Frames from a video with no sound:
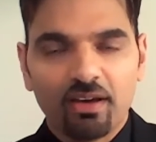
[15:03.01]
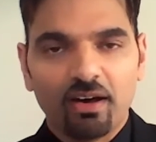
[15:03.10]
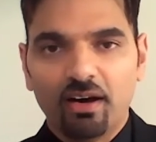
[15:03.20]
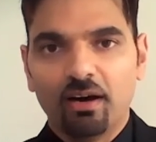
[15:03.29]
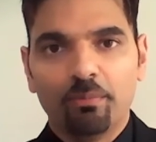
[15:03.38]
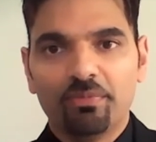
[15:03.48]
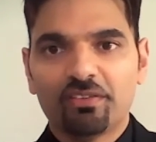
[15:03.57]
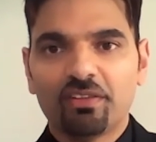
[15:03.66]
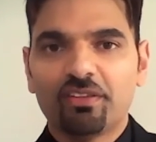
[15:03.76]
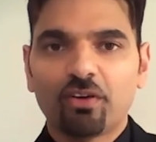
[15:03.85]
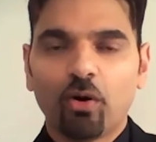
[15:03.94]

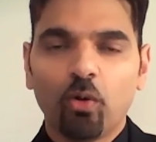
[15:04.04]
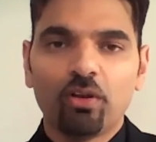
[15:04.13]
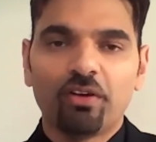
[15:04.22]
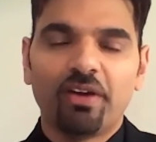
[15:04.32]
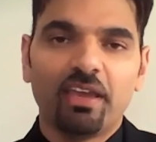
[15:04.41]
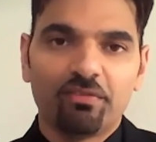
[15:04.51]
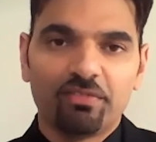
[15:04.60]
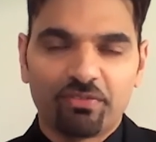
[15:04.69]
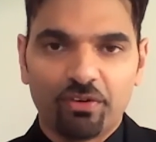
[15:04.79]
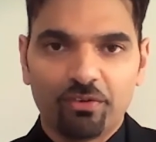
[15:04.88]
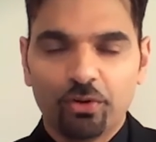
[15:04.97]
There's a whole array of
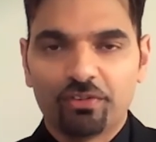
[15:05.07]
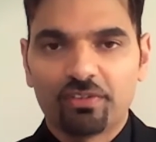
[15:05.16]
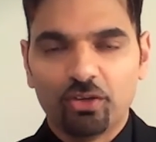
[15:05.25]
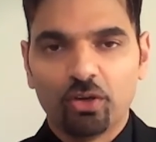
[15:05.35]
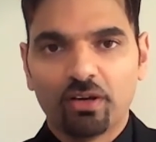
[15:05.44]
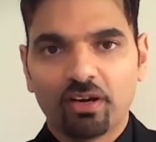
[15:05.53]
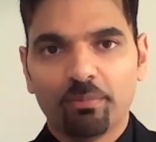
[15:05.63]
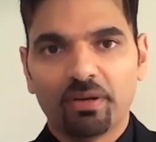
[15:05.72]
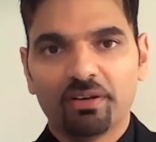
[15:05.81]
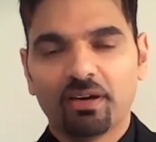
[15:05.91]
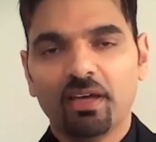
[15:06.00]
different groups that you can come
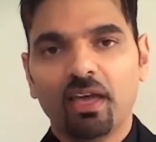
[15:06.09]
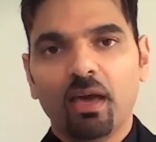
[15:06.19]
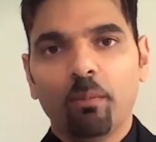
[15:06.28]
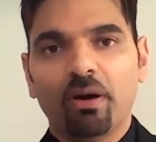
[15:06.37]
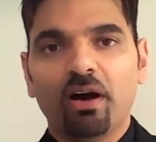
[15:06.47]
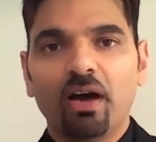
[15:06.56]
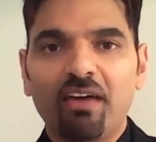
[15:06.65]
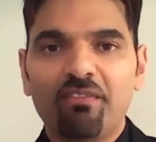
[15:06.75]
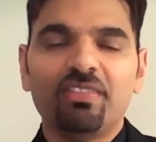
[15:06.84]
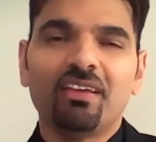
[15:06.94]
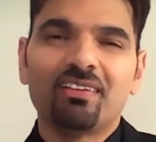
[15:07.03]
under, but
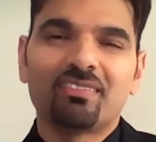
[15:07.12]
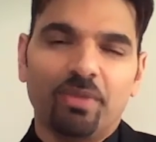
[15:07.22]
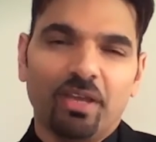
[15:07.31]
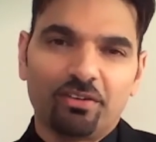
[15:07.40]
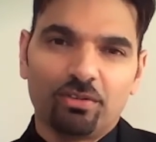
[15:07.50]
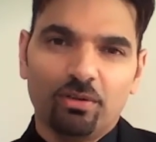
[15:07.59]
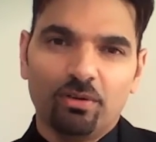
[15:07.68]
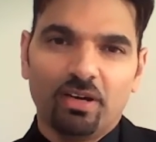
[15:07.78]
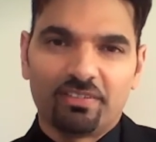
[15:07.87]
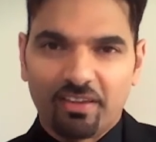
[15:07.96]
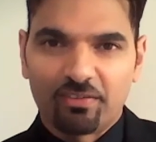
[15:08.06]
everything is subject to
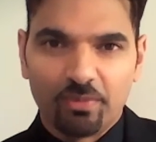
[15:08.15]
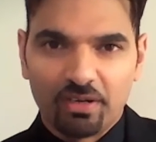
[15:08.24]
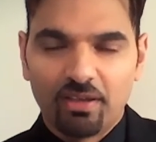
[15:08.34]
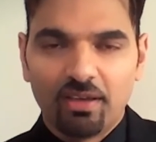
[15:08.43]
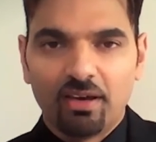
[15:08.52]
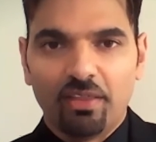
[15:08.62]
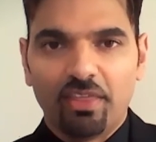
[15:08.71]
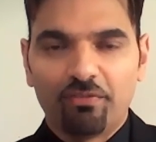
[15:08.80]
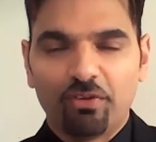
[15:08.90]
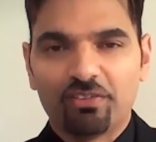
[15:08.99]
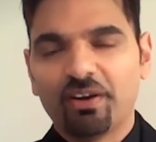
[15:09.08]
assessment, and
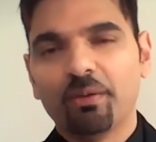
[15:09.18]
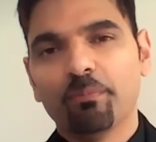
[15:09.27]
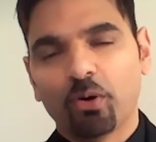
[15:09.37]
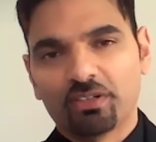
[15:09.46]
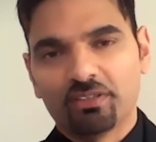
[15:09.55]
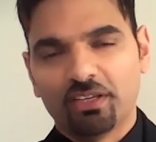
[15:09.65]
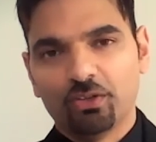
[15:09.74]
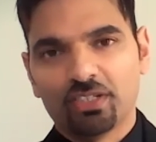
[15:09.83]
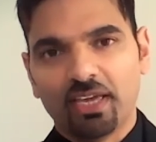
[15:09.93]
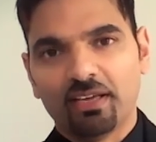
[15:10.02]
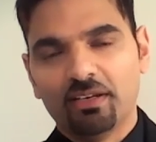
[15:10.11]
therefore it's very important that you
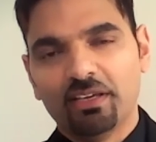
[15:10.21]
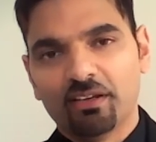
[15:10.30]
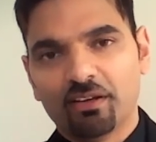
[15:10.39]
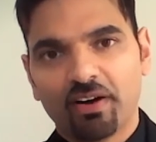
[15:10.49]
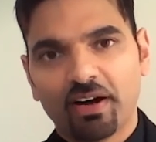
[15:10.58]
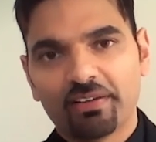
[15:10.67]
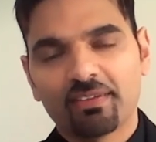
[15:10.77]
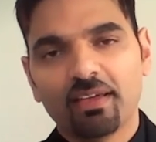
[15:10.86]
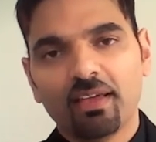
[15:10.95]
take legal advice